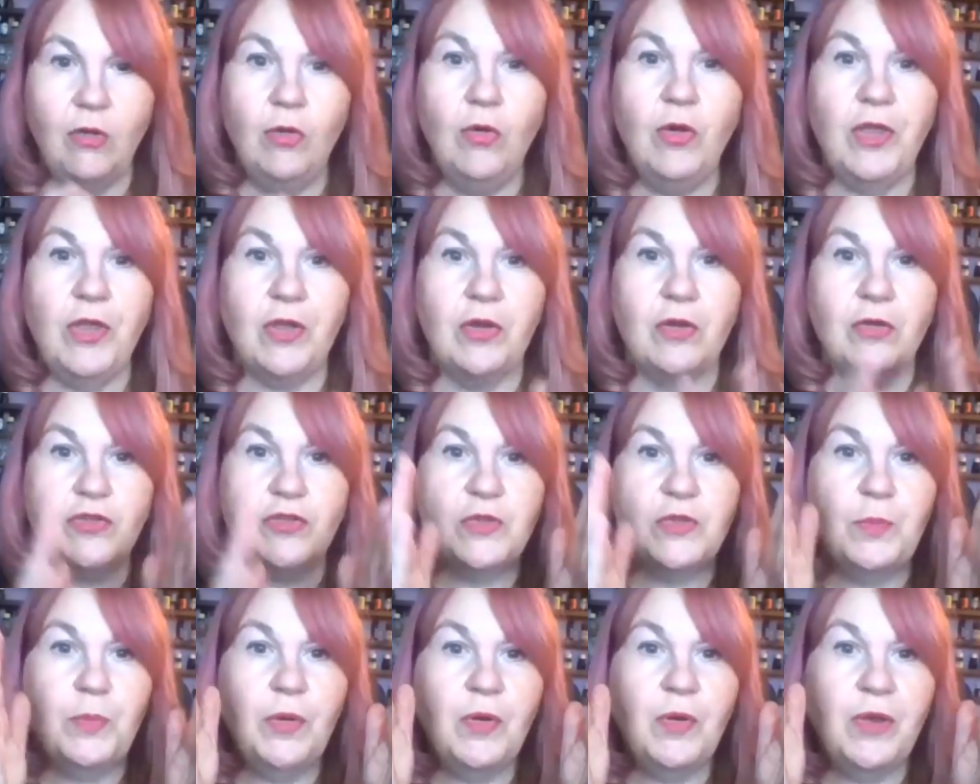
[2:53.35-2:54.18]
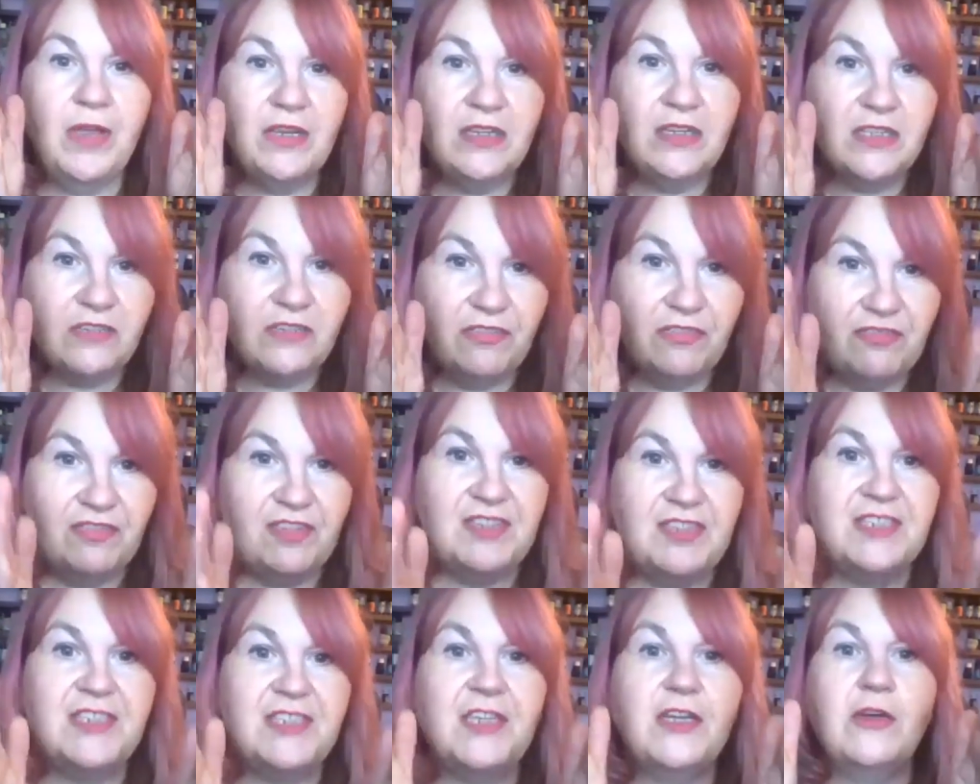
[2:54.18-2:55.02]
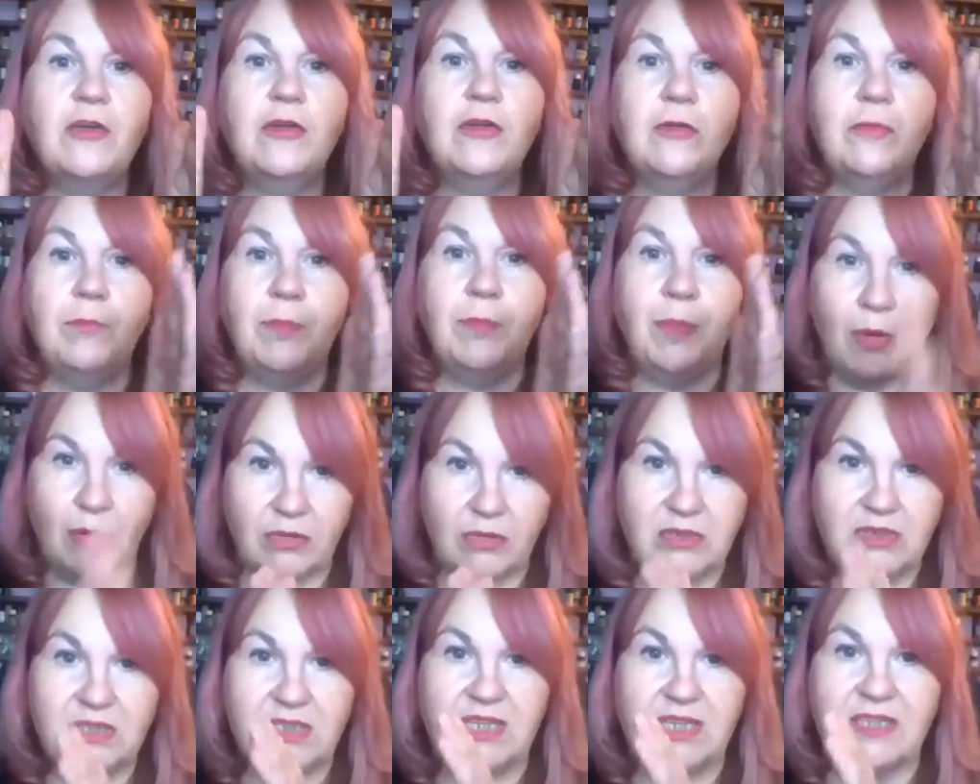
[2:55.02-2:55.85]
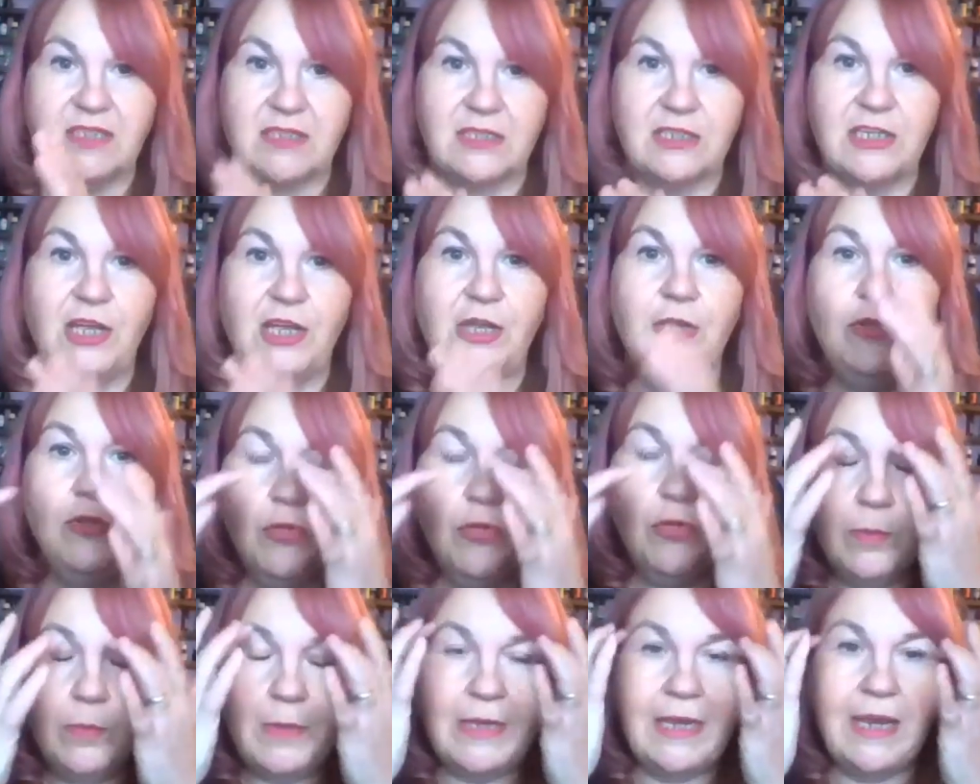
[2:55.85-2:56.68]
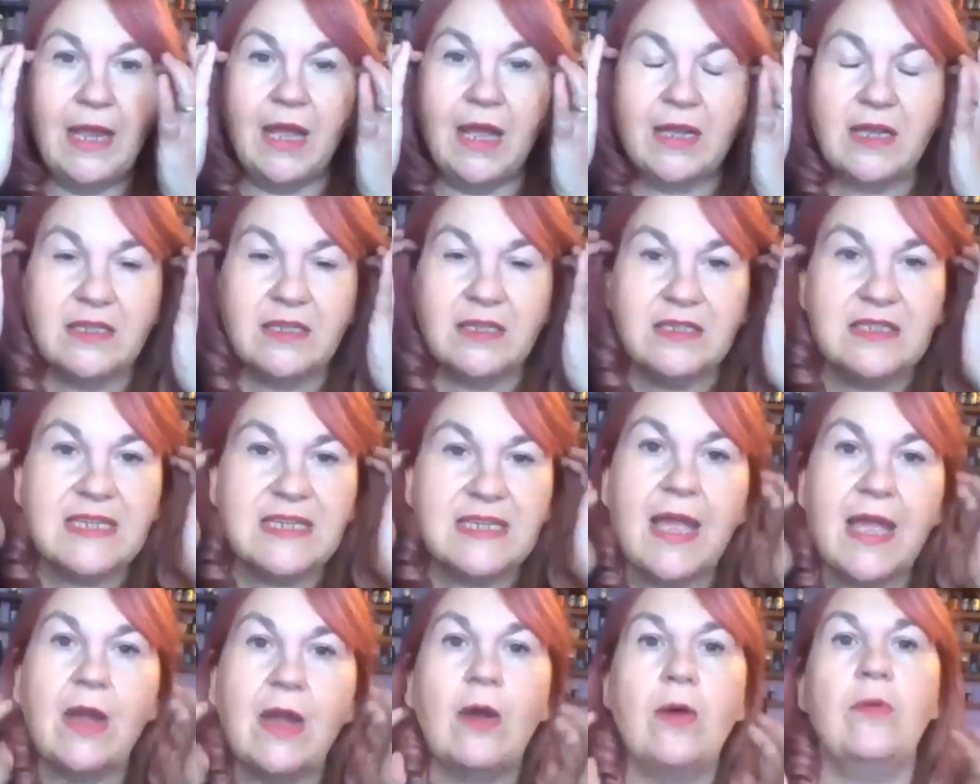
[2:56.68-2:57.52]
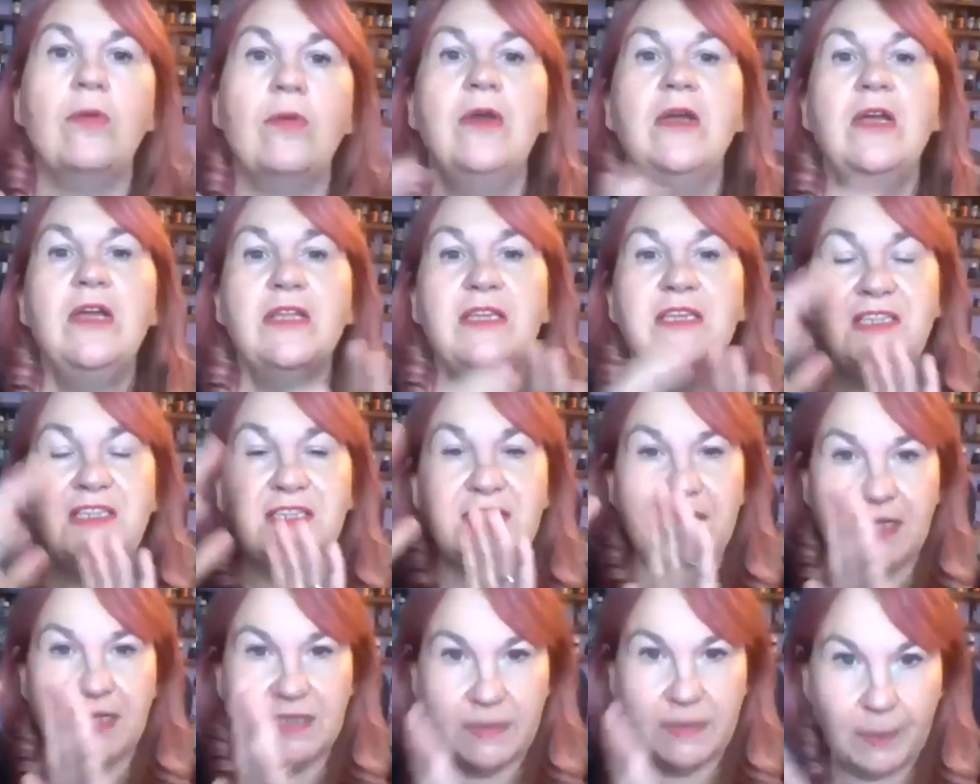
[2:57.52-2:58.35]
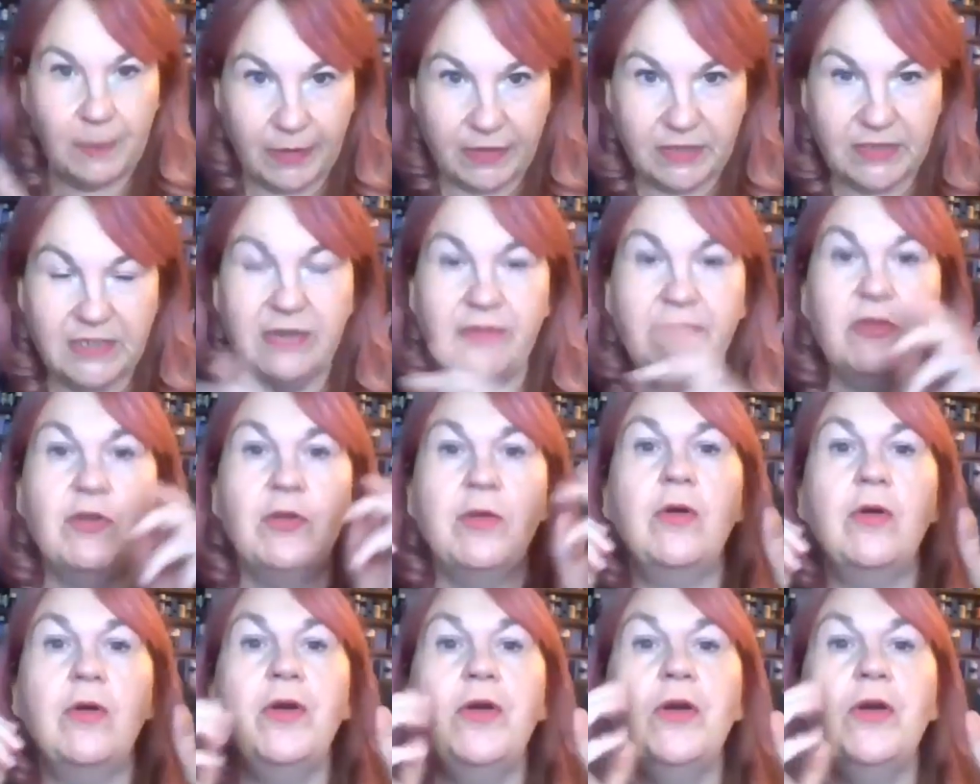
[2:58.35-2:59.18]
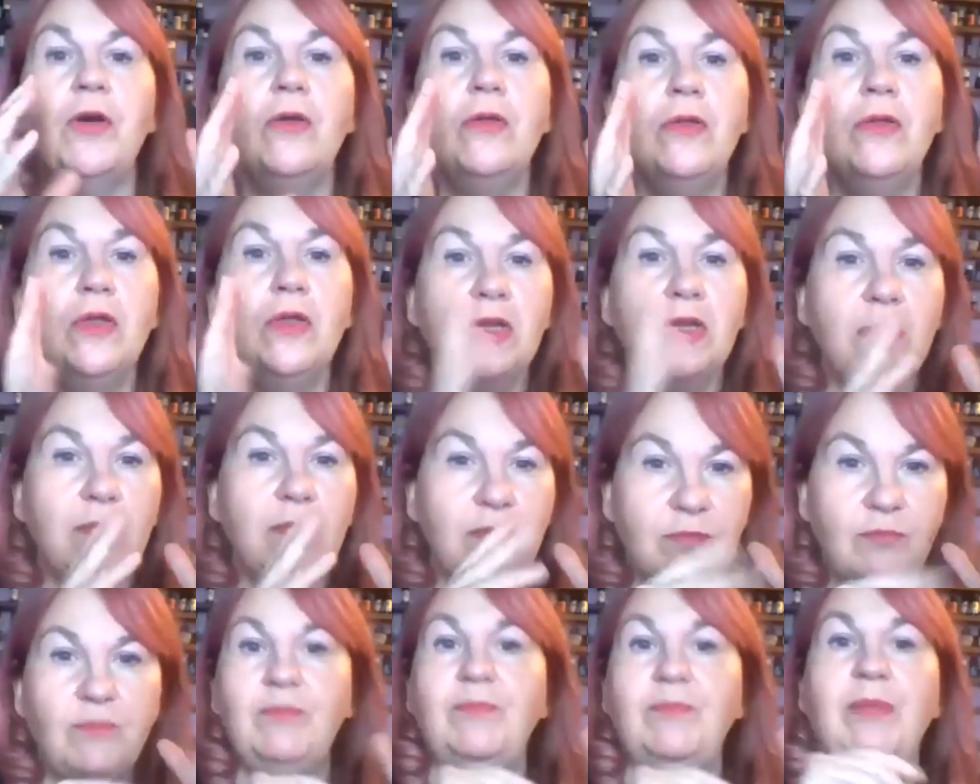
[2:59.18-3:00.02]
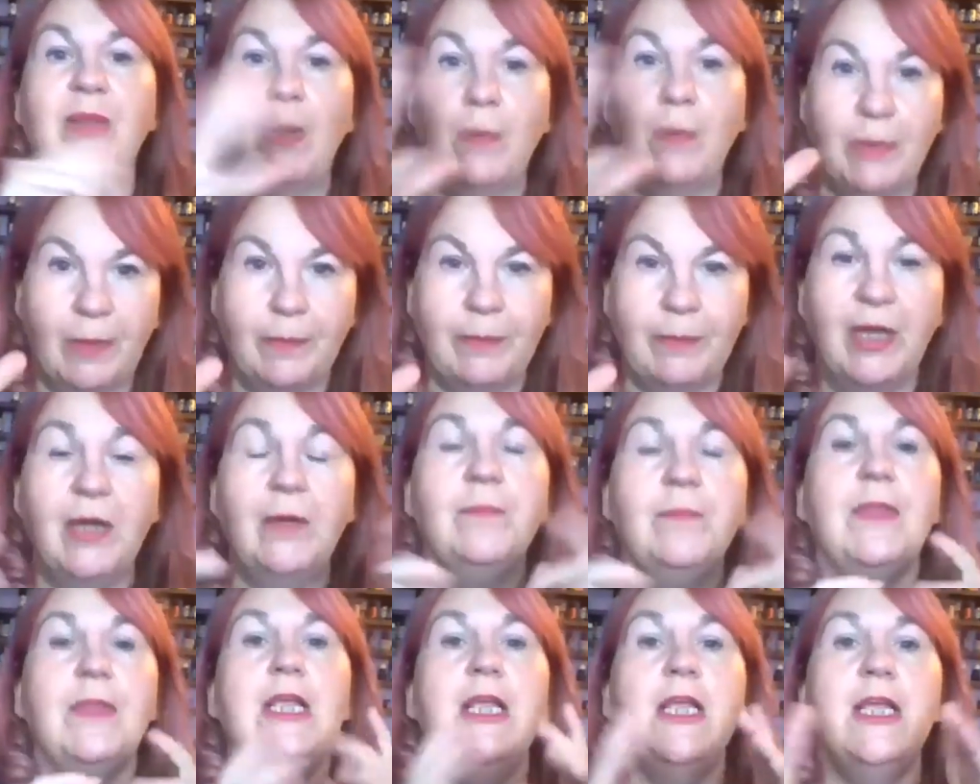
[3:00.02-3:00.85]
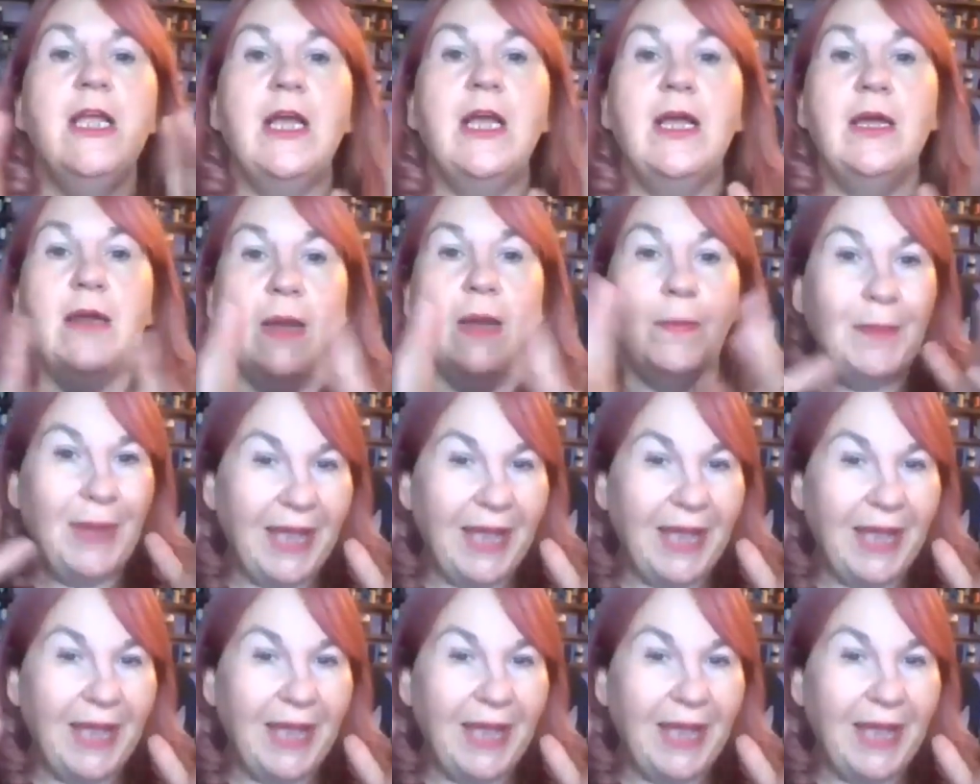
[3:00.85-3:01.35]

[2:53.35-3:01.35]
oil to put into physical boxes. Like normally I can say, oh, this is an antibacterial oil, blah, blah, blah, a